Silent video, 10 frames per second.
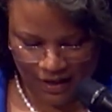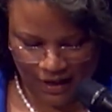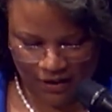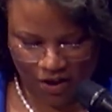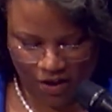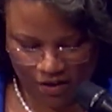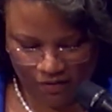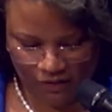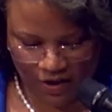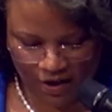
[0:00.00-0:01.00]
And
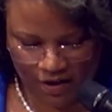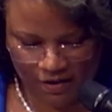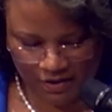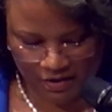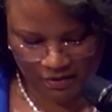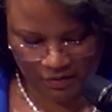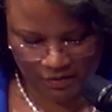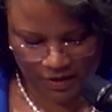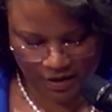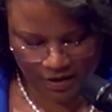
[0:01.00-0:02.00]
all of our
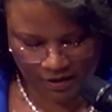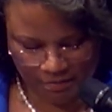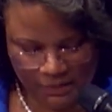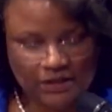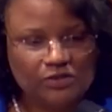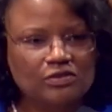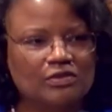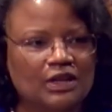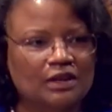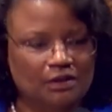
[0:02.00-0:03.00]

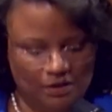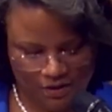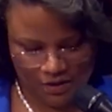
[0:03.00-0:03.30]
ministry